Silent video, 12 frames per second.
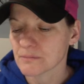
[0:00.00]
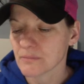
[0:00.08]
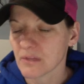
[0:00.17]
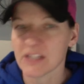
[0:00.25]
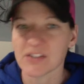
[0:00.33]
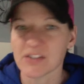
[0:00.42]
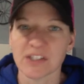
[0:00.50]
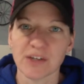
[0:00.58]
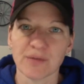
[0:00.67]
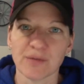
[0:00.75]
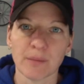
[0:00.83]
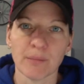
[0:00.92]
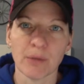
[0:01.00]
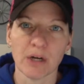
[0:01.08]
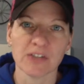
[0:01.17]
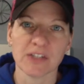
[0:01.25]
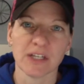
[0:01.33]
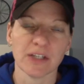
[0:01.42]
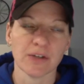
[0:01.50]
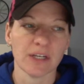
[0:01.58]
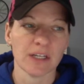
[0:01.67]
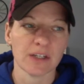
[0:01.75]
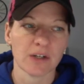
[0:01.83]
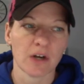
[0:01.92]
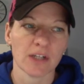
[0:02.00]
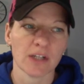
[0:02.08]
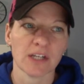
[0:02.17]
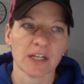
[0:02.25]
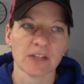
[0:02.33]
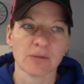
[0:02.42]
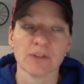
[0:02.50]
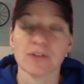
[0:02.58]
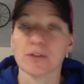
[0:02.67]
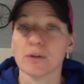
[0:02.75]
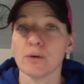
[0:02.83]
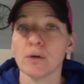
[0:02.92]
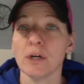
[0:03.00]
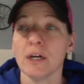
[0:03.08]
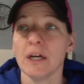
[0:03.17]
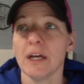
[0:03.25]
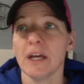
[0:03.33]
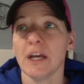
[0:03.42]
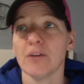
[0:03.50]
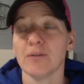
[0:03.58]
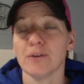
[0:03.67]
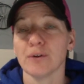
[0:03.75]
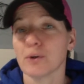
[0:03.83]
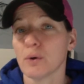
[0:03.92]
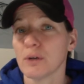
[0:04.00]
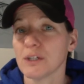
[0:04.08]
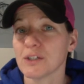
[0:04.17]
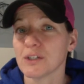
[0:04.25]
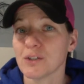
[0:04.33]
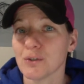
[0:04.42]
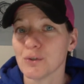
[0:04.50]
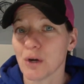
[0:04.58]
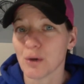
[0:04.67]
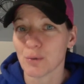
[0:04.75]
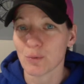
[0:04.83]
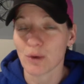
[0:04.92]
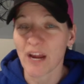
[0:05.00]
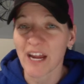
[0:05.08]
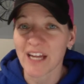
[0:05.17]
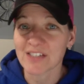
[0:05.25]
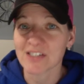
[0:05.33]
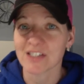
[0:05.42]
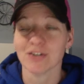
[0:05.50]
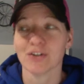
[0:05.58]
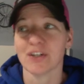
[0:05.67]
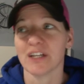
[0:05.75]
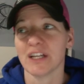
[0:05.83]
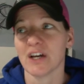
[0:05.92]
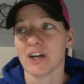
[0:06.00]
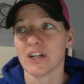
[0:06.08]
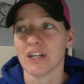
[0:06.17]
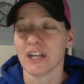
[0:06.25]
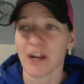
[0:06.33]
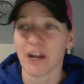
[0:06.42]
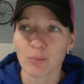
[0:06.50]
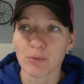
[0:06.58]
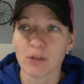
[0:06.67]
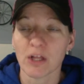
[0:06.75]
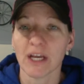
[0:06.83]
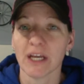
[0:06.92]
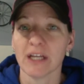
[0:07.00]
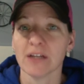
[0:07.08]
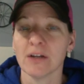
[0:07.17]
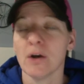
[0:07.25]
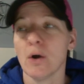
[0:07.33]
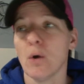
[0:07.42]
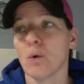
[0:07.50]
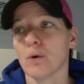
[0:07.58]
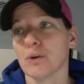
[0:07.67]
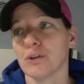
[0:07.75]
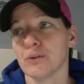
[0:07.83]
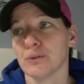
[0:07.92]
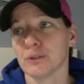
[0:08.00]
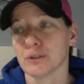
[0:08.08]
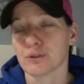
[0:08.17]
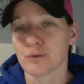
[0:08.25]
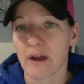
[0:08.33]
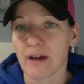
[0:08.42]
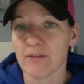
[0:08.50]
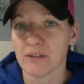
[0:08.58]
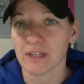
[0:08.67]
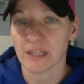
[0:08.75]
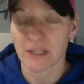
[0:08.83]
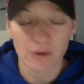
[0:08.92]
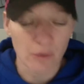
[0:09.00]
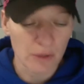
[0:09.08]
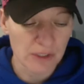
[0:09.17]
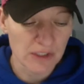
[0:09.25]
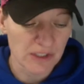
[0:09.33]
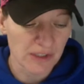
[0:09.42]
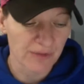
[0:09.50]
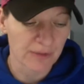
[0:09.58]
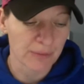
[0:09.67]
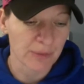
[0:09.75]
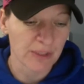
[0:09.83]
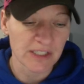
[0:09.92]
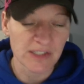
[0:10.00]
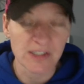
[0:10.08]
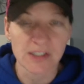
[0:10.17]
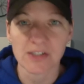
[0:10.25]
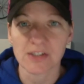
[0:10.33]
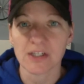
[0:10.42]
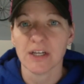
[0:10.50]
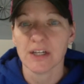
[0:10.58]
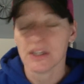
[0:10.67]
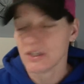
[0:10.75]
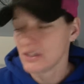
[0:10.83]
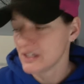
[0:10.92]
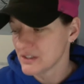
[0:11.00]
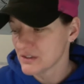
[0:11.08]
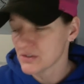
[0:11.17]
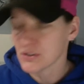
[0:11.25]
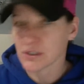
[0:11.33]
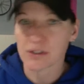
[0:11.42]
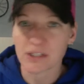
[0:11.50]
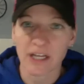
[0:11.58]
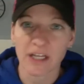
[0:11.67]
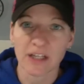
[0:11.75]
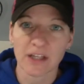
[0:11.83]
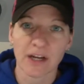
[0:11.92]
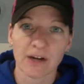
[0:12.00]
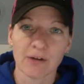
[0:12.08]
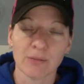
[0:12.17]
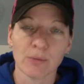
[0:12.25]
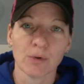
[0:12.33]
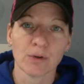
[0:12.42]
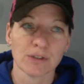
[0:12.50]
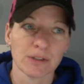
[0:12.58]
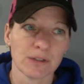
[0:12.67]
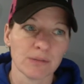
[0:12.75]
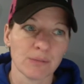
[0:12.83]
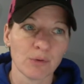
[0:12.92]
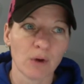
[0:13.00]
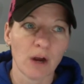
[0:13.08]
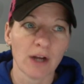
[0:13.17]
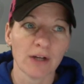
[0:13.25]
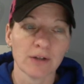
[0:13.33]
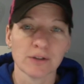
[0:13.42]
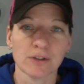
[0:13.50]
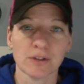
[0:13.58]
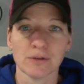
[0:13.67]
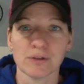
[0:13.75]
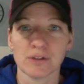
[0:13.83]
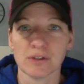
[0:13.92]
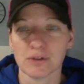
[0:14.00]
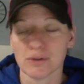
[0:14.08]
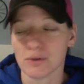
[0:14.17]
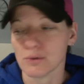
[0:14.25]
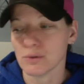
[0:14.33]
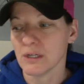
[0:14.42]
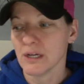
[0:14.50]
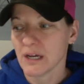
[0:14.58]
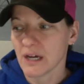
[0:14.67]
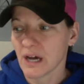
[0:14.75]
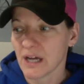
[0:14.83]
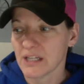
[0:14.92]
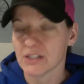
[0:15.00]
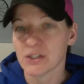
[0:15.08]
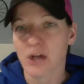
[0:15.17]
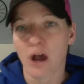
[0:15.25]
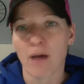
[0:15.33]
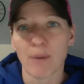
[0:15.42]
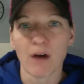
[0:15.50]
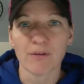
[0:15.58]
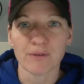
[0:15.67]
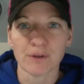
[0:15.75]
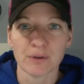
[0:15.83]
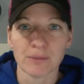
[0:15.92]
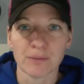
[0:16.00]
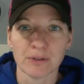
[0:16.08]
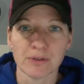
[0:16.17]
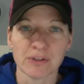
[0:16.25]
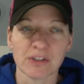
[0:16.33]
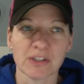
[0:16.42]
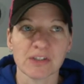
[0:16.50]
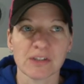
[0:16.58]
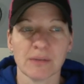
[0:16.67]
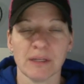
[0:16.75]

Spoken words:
It's the different bugs that you get in contact with. So if you're going to a race and you're getting on an airplane or you're traveling and going to different places, you need to start taking the Airborne prior to kind of top off your immune system.